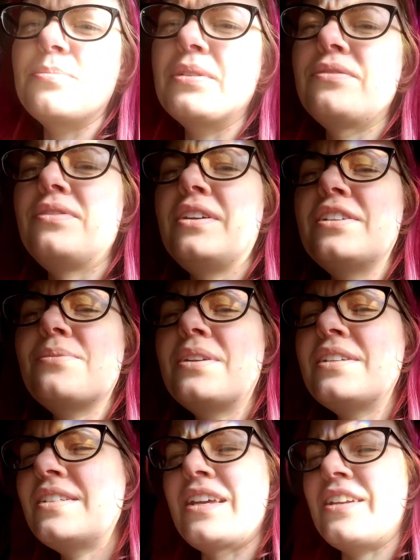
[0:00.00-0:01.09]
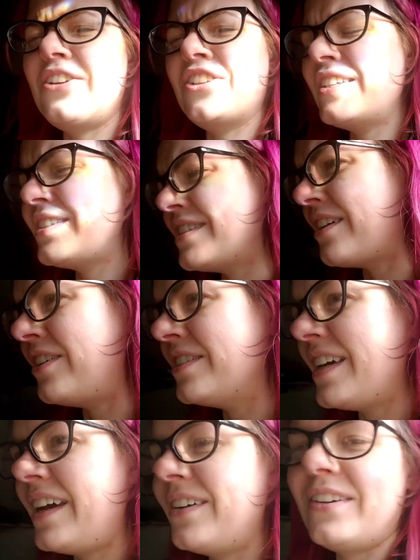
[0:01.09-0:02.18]
Oh, it's beautiful. I just want to stand here in the
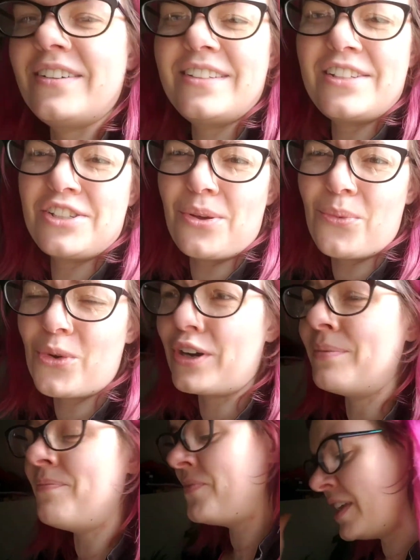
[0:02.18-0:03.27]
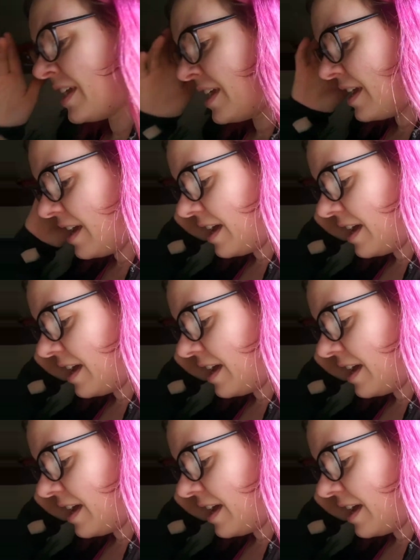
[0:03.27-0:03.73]
sun all day. Oh, it's so warm.